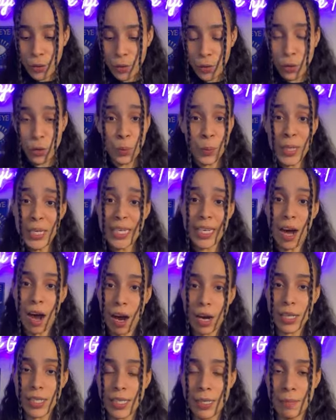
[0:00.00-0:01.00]
you really
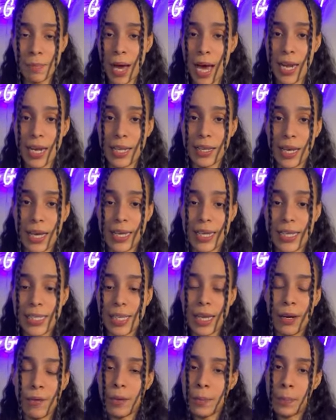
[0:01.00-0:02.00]
are somebody that is
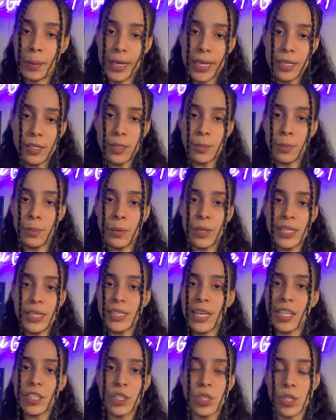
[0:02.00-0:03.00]
irreplaceable. It's
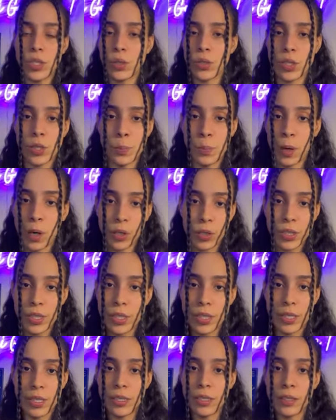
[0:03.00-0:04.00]
not just to this
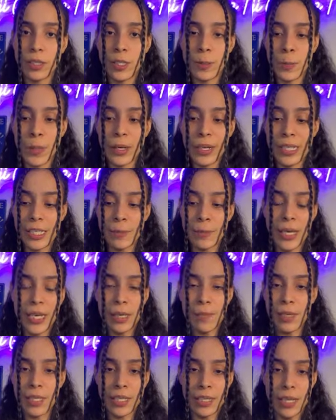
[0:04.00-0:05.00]
person. Spirit is
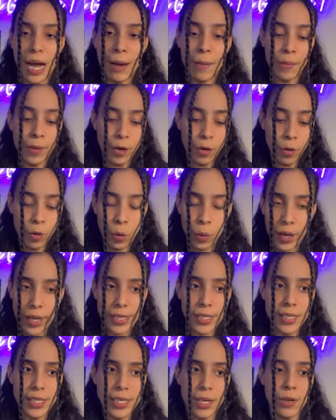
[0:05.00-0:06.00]
making me stop real quick
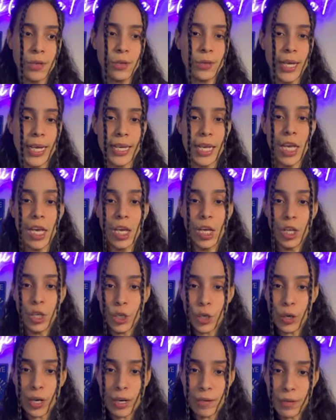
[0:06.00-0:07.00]
to tell you, like,
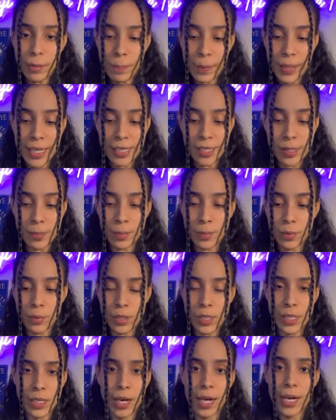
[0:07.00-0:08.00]
you're irreplaceable
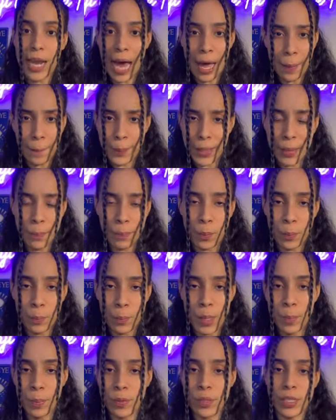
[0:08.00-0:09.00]
to a lot of people.
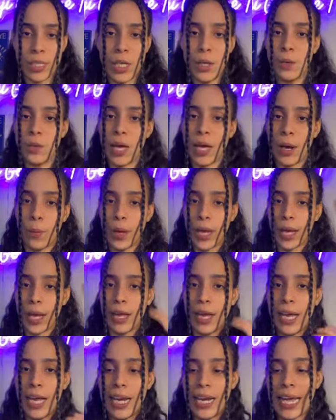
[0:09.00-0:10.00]
People see you that way.
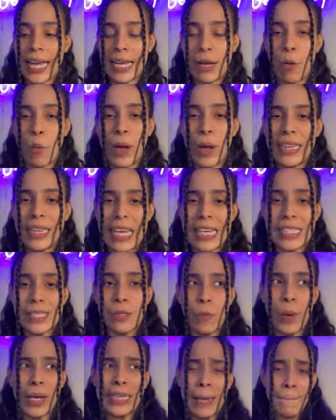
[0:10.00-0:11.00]
Like, when they
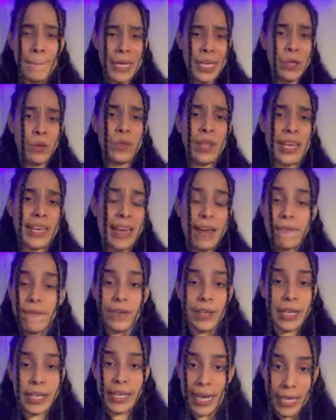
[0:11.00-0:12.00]
meet you, they can't
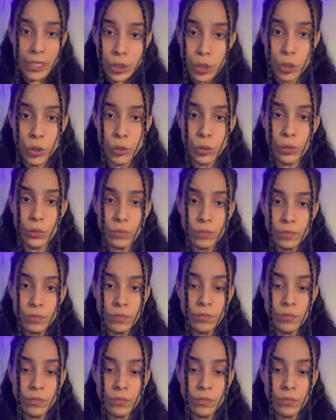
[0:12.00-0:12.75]
forget you.